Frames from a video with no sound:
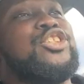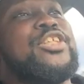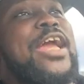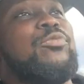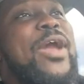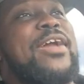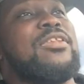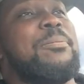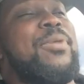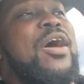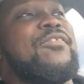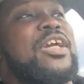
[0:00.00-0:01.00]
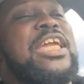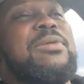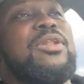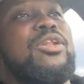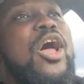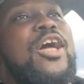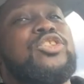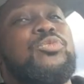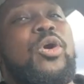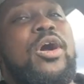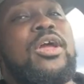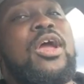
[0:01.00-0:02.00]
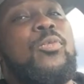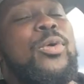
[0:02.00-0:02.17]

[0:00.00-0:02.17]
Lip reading: Shaq ranked above Hakeem Olajuwon